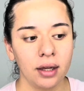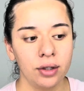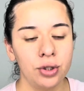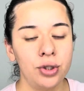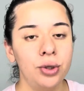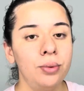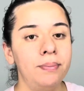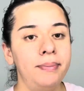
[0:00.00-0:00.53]

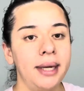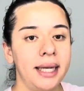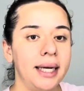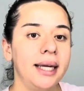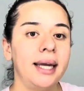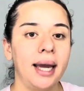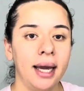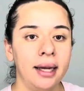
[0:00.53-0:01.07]
to bid
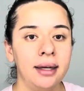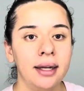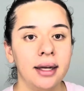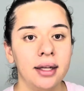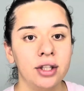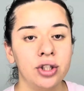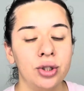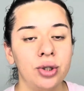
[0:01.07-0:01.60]
again
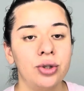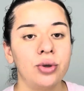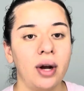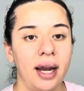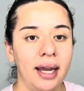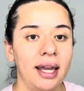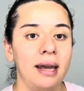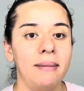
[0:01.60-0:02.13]
to try
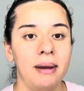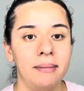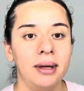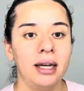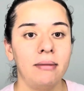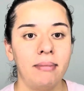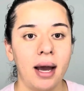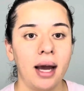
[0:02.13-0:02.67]
and get my
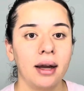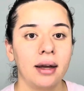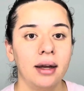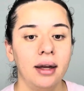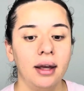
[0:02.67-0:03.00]
money back.